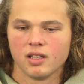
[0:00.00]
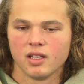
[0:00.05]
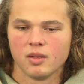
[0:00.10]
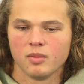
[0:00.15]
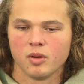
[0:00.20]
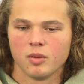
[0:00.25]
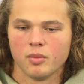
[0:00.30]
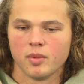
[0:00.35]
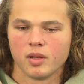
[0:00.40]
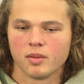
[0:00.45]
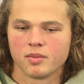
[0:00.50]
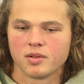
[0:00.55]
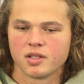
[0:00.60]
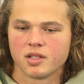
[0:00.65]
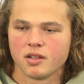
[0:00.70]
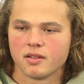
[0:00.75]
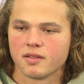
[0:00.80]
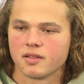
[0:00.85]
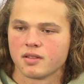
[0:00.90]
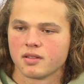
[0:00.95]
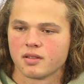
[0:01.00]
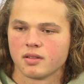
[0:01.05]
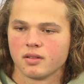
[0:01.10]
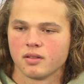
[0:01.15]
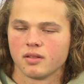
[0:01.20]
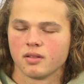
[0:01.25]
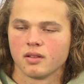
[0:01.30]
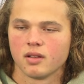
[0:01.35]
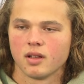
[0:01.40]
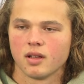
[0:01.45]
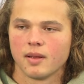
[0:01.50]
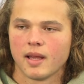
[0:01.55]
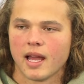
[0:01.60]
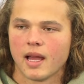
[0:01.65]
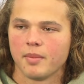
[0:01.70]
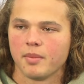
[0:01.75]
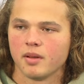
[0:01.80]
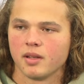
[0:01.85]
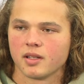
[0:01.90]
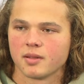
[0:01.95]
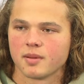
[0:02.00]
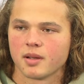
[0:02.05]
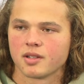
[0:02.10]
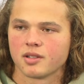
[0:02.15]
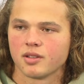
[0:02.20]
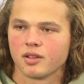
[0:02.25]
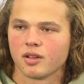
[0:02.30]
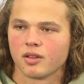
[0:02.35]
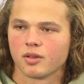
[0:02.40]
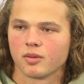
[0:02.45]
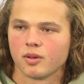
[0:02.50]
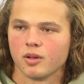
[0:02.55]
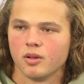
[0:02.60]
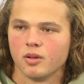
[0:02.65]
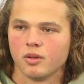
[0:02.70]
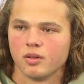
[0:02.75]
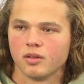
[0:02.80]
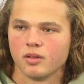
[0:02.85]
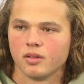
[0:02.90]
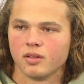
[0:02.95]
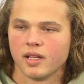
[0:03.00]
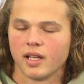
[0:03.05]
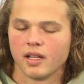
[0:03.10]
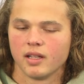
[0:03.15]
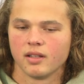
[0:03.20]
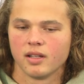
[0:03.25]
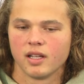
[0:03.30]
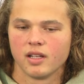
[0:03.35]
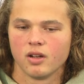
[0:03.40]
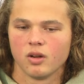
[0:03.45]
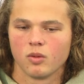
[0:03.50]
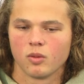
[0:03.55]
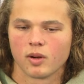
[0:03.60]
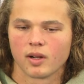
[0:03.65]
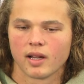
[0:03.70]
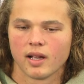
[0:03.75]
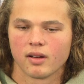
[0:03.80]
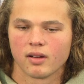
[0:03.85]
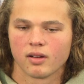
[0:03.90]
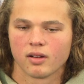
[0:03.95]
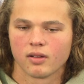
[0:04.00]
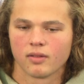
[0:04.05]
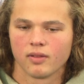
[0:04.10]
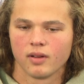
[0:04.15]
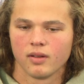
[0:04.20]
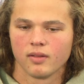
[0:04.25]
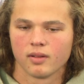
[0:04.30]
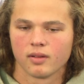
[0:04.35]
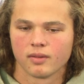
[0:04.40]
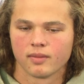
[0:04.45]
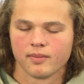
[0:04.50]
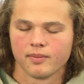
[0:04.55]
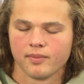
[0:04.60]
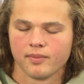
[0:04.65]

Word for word: any momentum shifts uh, happen, especially on the road, that, that don't work out in our favor.